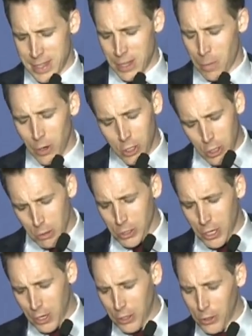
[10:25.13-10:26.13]
Now, Marcuse
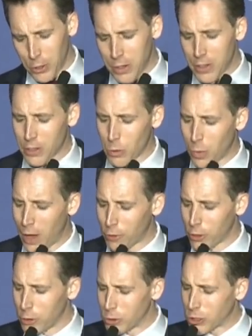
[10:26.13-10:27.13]
concluded that the
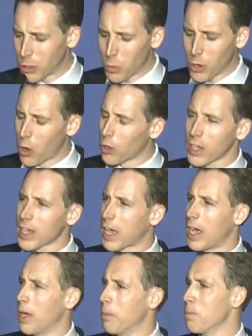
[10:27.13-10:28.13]
revolution would only
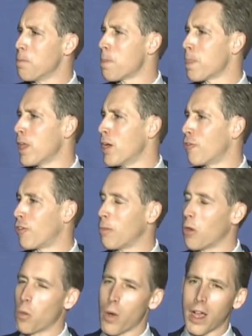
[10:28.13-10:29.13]
come from
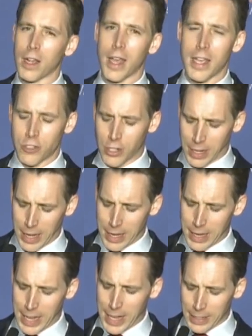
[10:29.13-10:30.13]
the
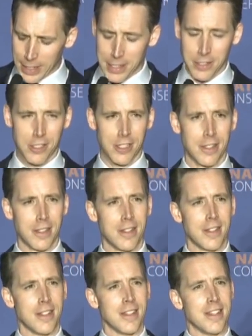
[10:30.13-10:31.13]
well-educated elite
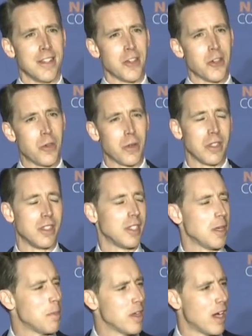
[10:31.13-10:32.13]
who could
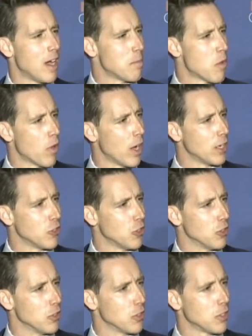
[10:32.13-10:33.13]
see beyond
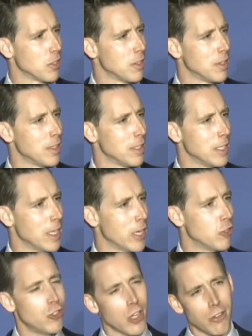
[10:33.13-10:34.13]
mirages like
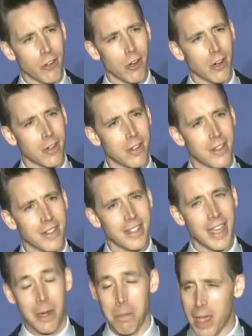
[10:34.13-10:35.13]
gender
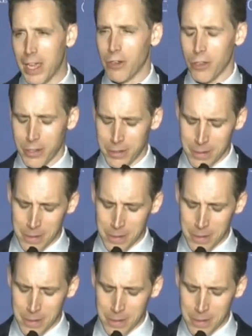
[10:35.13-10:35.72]
and manhood,